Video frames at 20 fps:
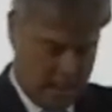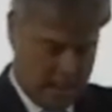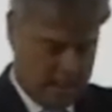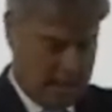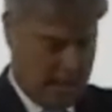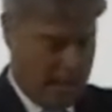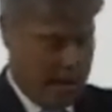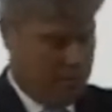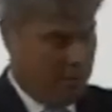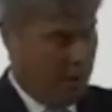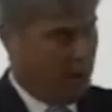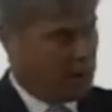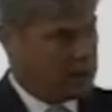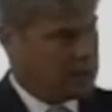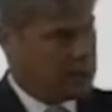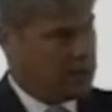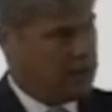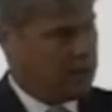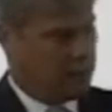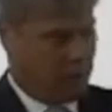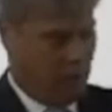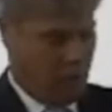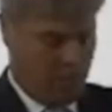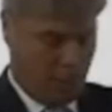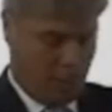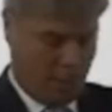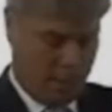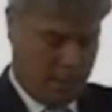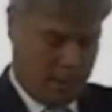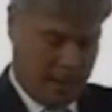Tom Marchand, a
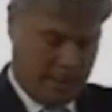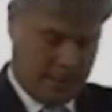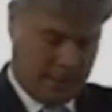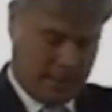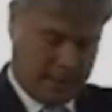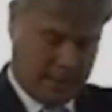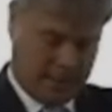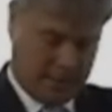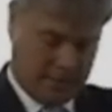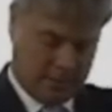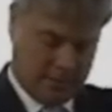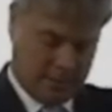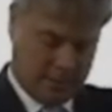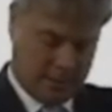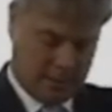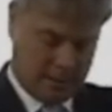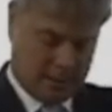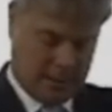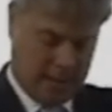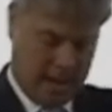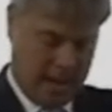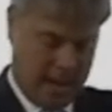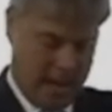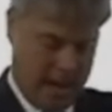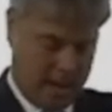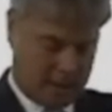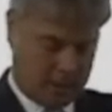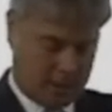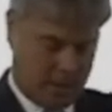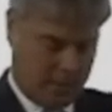former Republican State
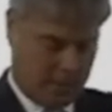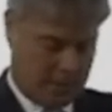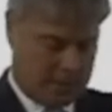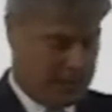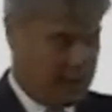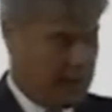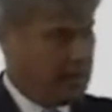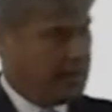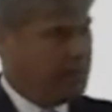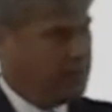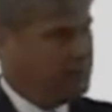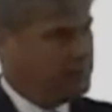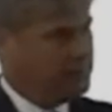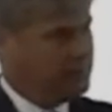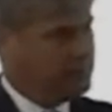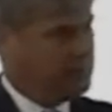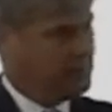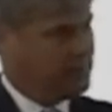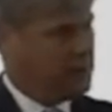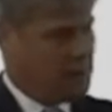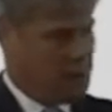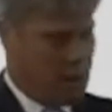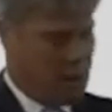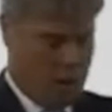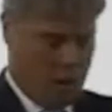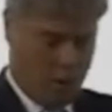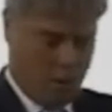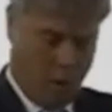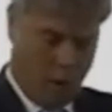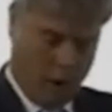House representative.
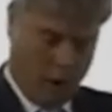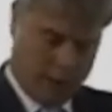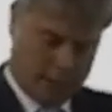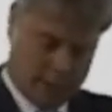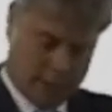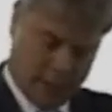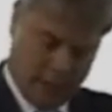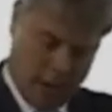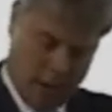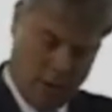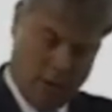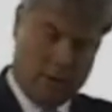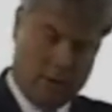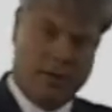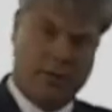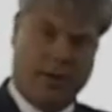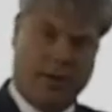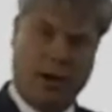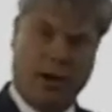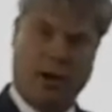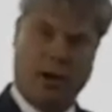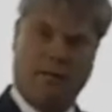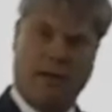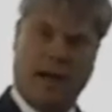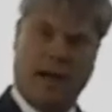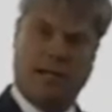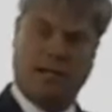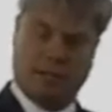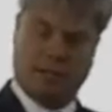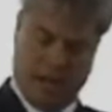Warren Sloan, the third
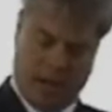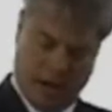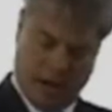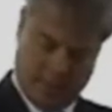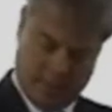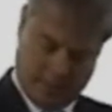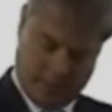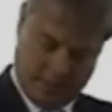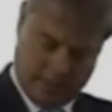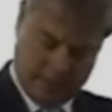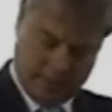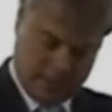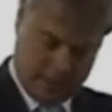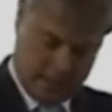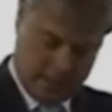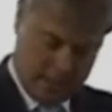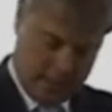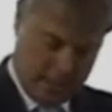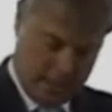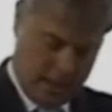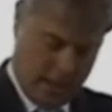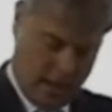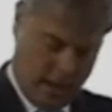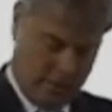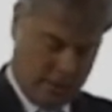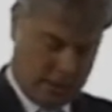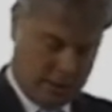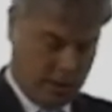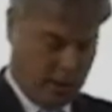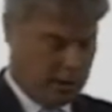vice chairman
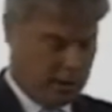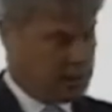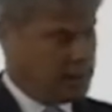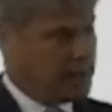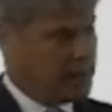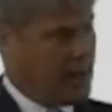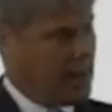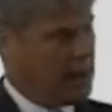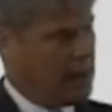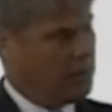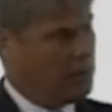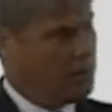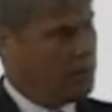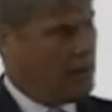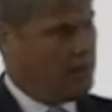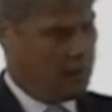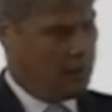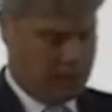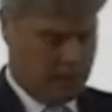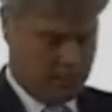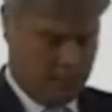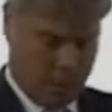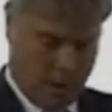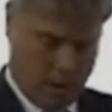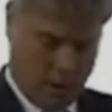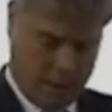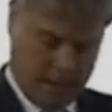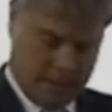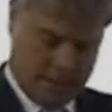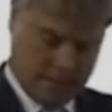of the Charleston County Republican
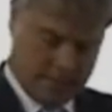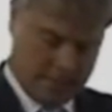Party.